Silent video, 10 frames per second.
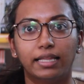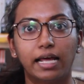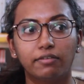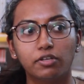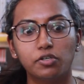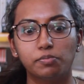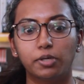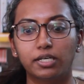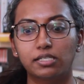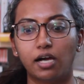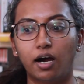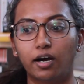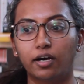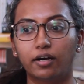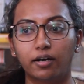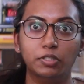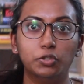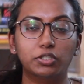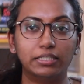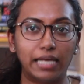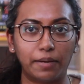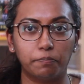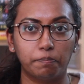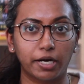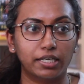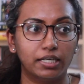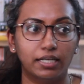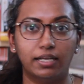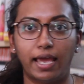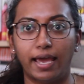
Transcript: a lot of those books are usually not marketed